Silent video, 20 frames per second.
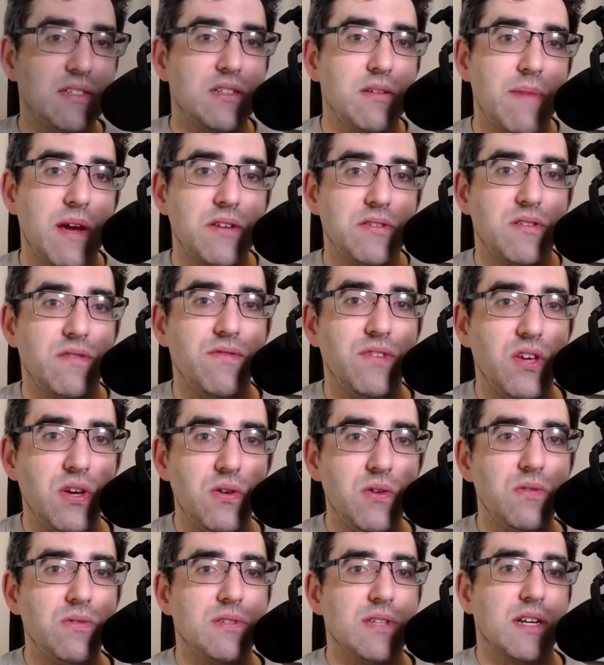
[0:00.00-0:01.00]
amount of
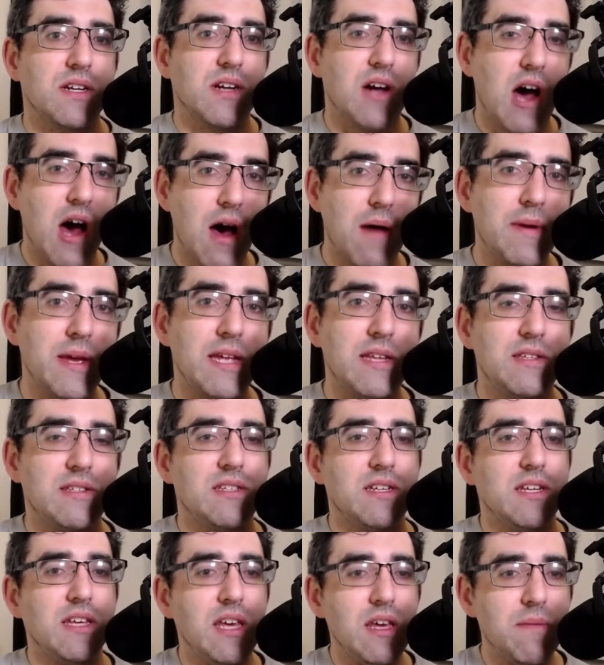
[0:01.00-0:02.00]
views and comments
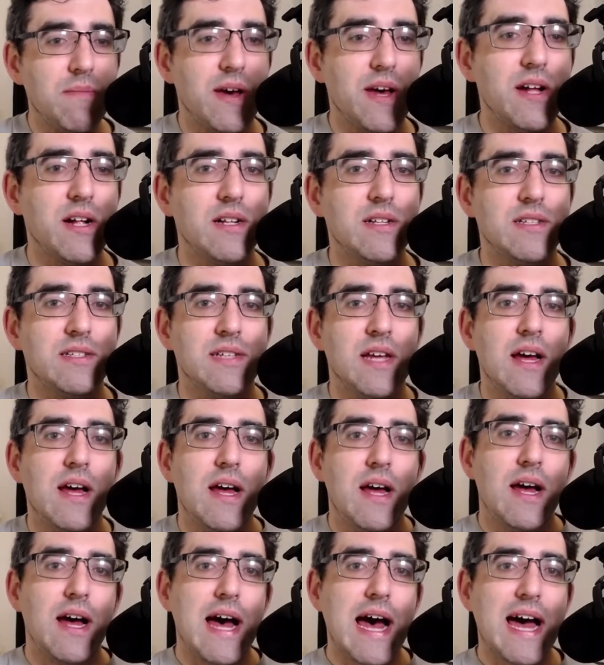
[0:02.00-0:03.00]
and emails.
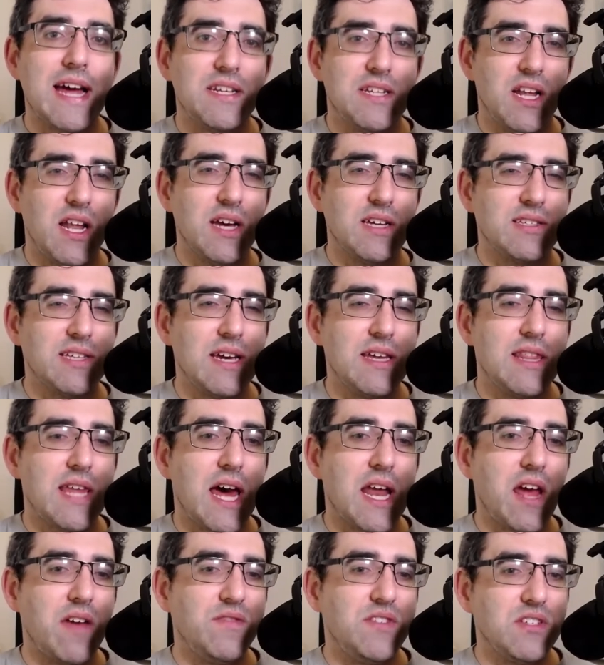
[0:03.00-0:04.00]
And alongside that,
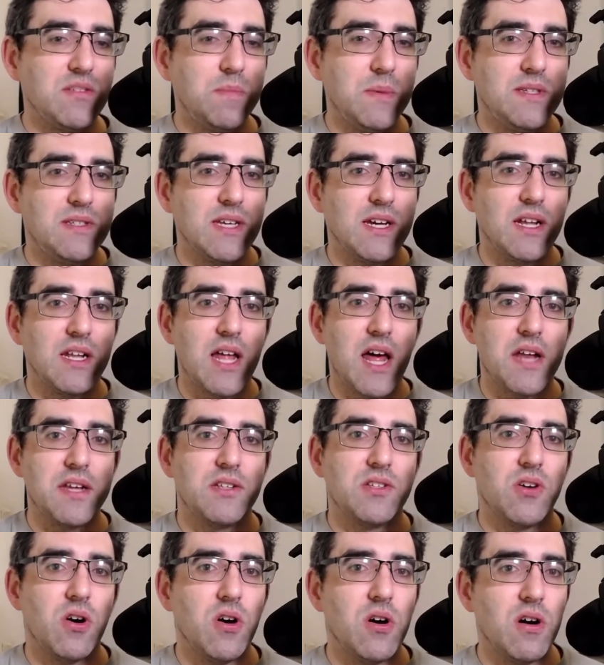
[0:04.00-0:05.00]
I've just been seeing a lot of
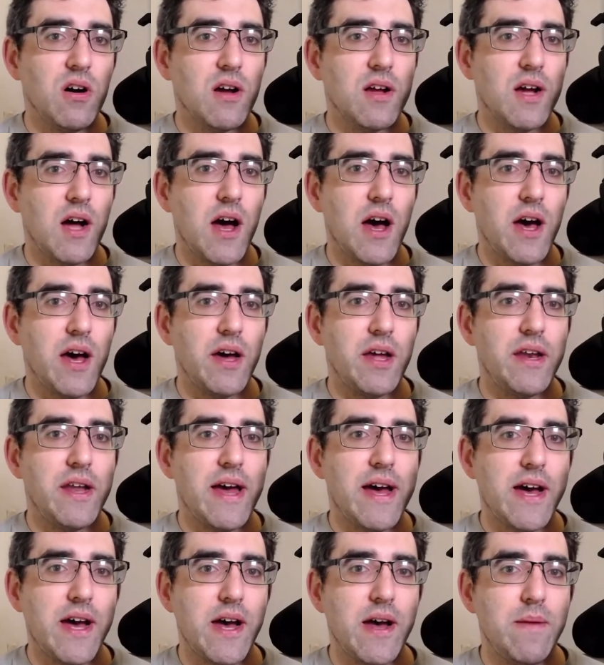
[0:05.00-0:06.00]
talk on
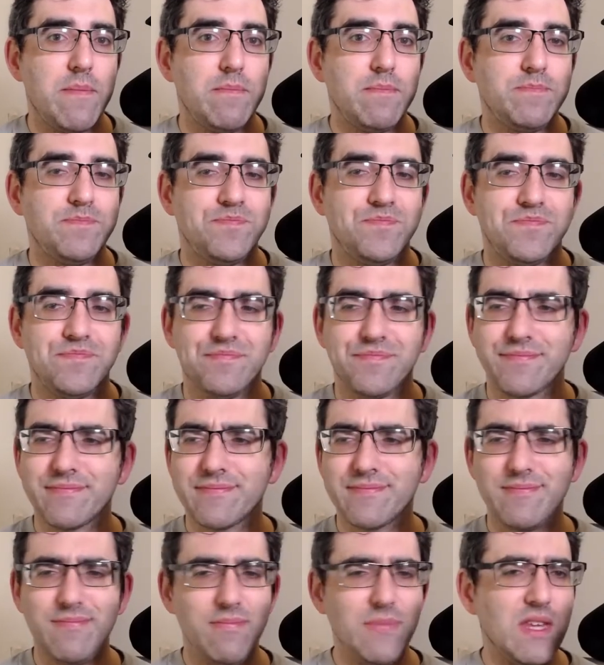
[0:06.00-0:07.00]

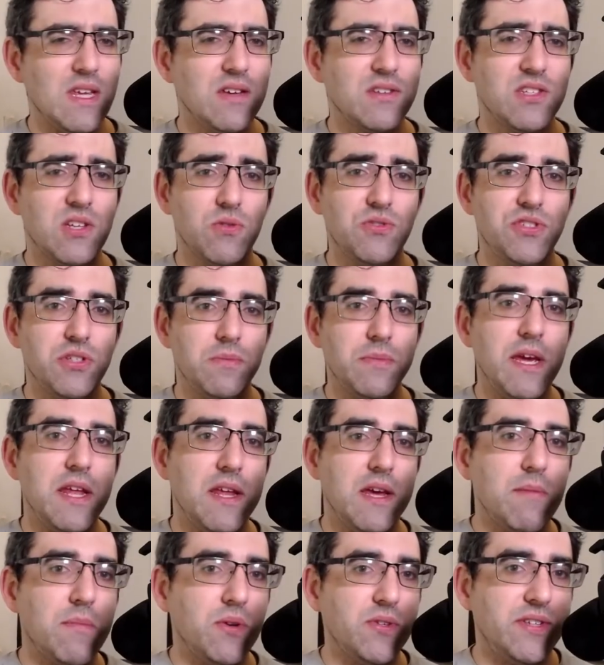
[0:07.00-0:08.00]
social
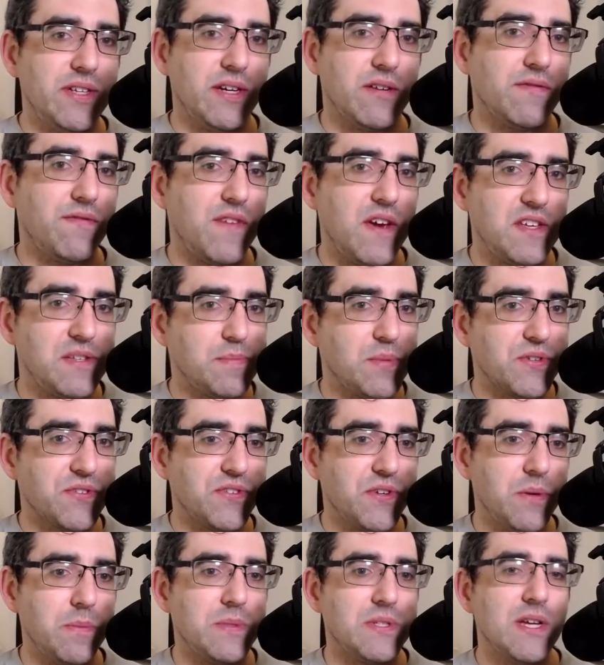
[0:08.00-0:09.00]
media, mostly on Facebook
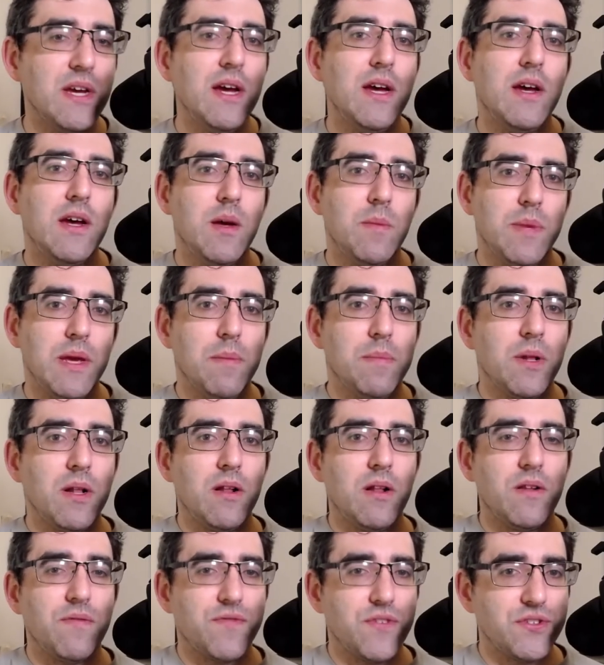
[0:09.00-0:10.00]
groups,
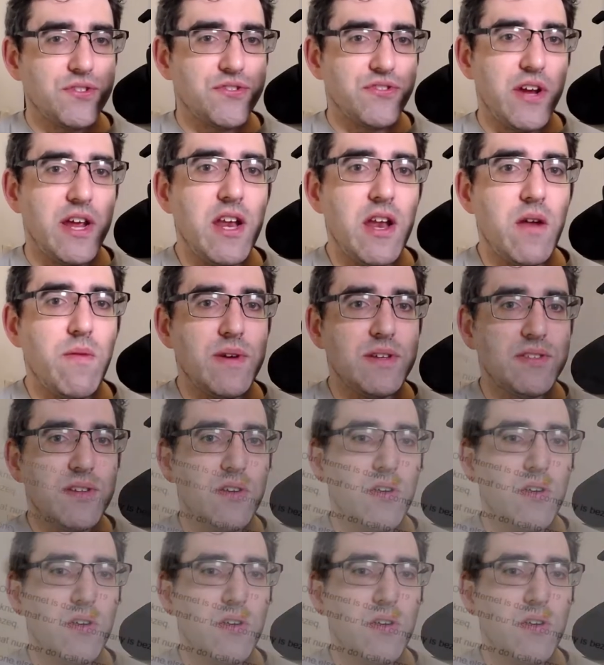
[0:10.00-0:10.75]
people frustrated with their